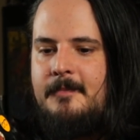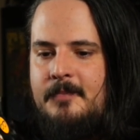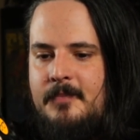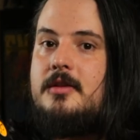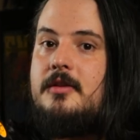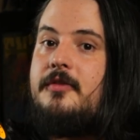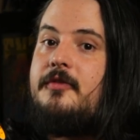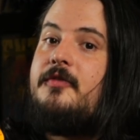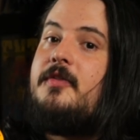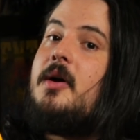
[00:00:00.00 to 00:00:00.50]

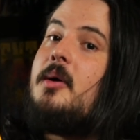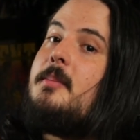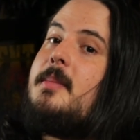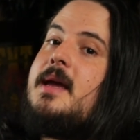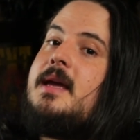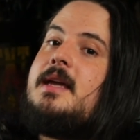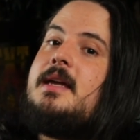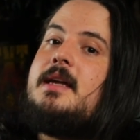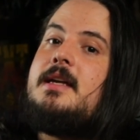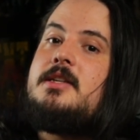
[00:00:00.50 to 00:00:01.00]
The
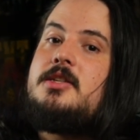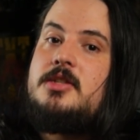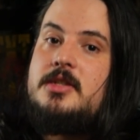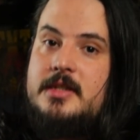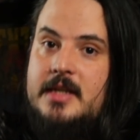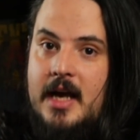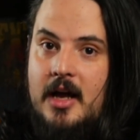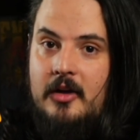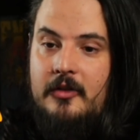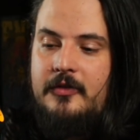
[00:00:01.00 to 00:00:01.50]
filmmaking
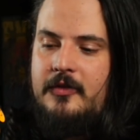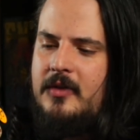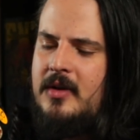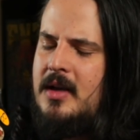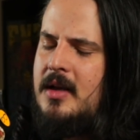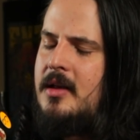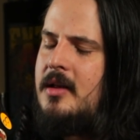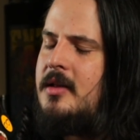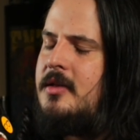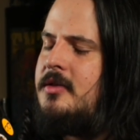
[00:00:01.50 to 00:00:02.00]
itself
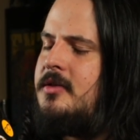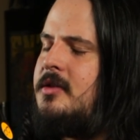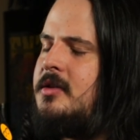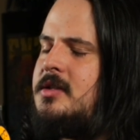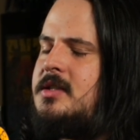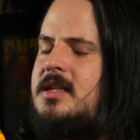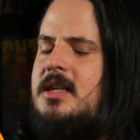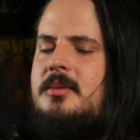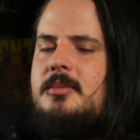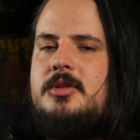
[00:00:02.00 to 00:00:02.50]
the
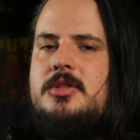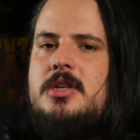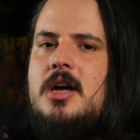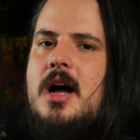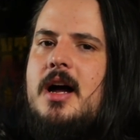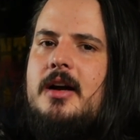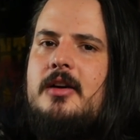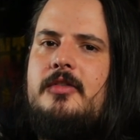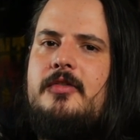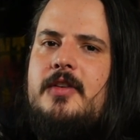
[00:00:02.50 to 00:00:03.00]

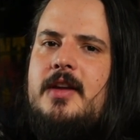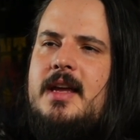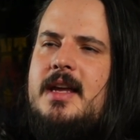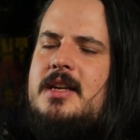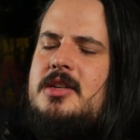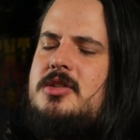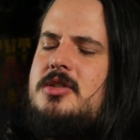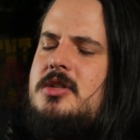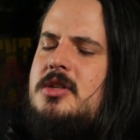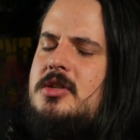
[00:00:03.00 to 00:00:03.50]
cinematography
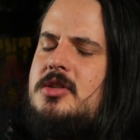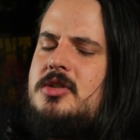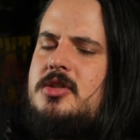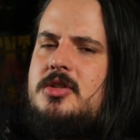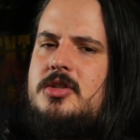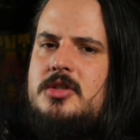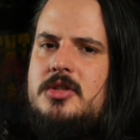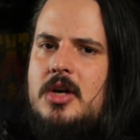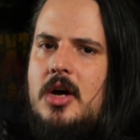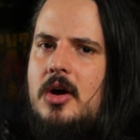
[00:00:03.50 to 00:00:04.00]
is just
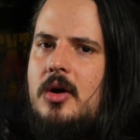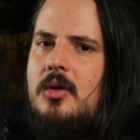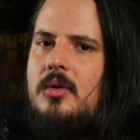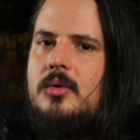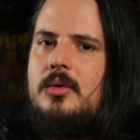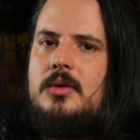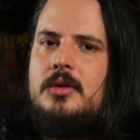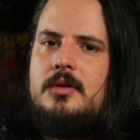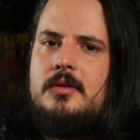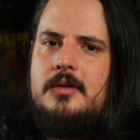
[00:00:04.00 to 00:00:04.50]
so